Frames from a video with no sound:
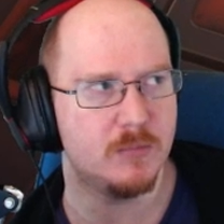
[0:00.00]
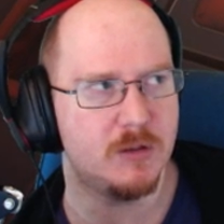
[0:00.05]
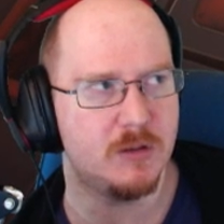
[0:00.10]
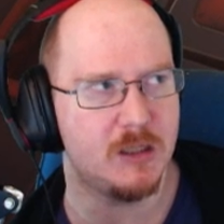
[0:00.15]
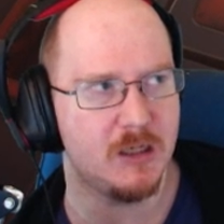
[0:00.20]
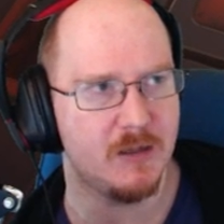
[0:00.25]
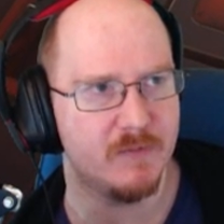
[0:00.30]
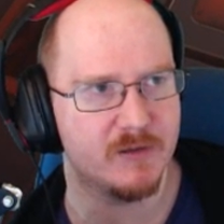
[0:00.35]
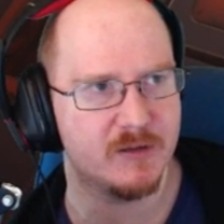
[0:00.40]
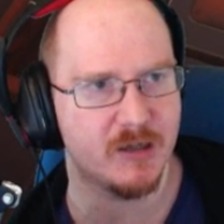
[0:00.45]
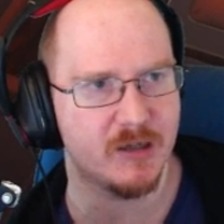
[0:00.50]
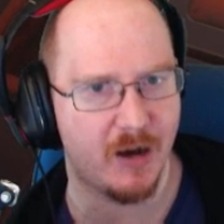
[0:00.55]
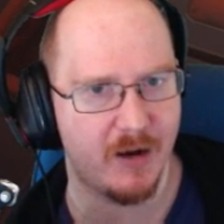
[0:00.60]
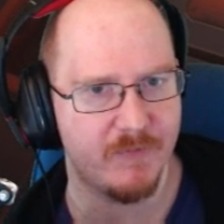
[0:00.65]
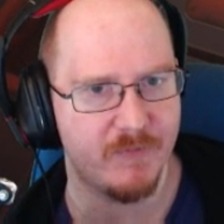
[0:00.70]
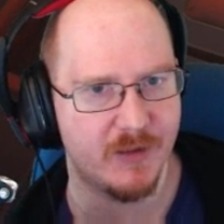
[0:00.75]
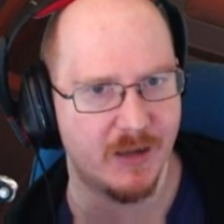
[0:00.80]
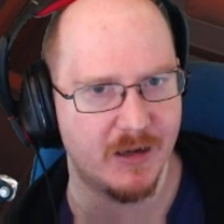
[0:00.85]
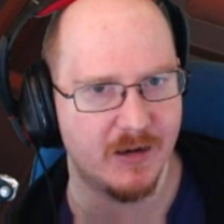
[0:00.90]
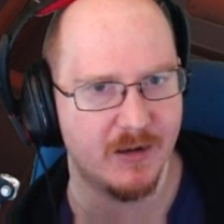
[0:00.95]
D.Va
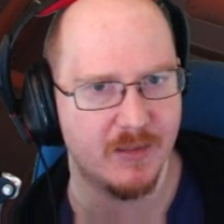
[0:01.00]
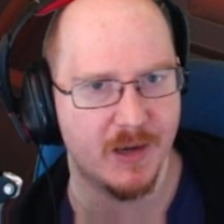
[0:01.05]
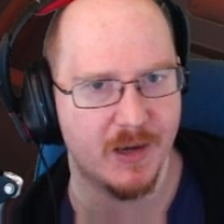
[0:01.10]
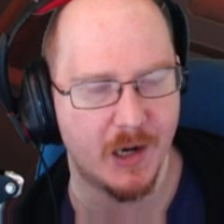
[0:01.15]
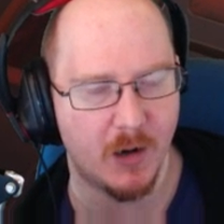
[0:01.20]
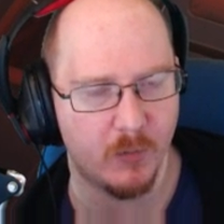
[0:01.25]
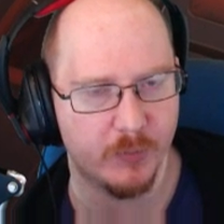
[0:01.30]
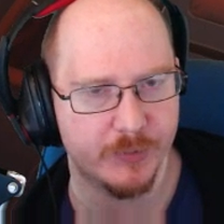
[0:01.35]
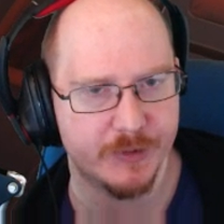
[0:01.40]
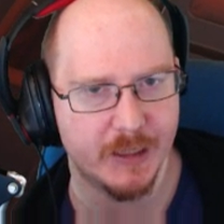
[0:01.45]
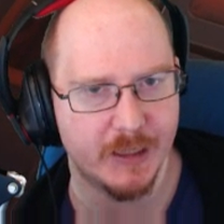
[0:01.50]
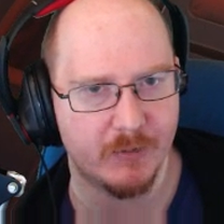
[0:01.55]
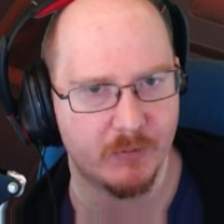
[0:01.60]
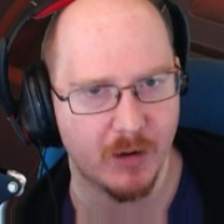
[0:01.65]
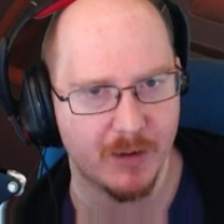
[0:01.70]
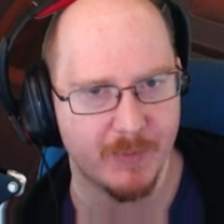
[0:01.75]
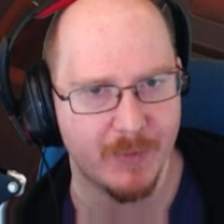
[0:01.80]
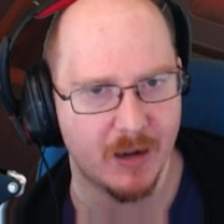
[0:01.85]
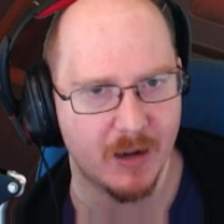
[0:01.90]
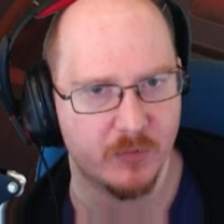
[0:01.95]
dives in and then holds down
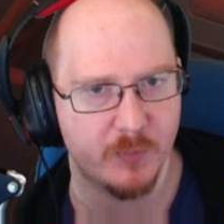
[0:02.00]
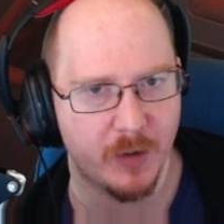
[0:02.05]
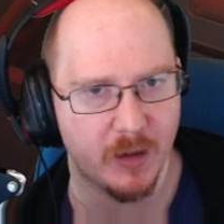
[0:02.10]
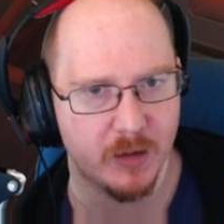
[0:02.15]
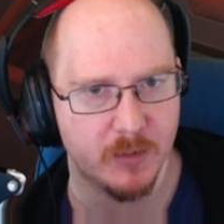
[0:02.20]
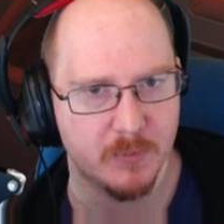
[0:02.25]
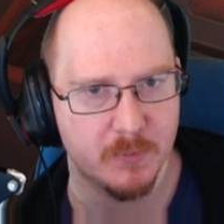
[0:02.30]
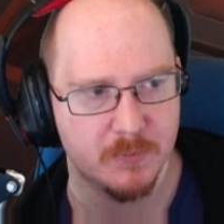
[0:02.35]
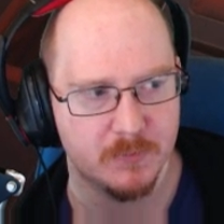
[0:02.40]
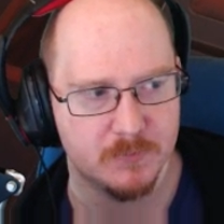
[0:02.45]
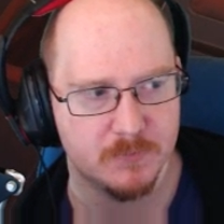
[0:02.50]
right mouse button.